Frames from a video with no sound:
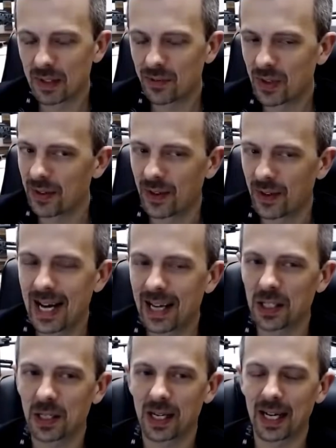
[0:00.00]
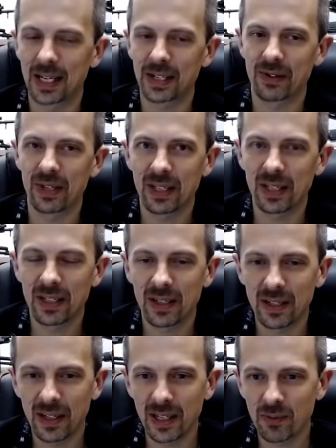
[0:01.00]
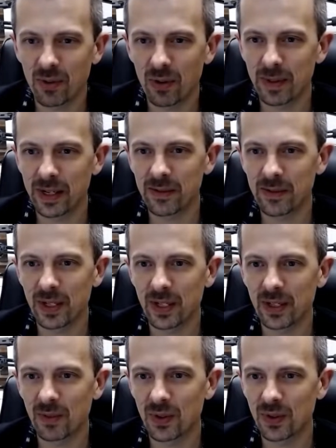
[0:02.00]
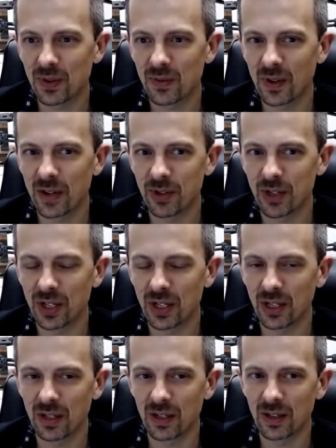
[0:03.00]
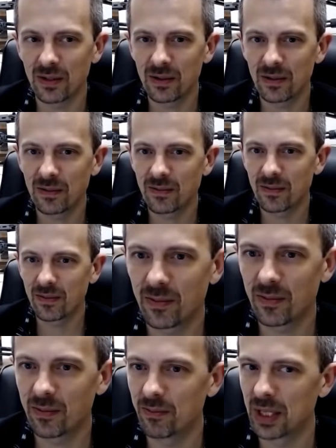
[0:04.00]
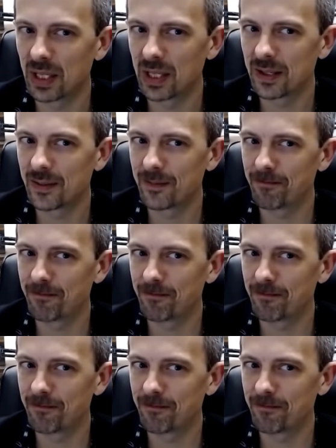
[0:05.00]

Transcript: If I had to categorize this, I'd say it's probably going to be some sort of light machine gun, but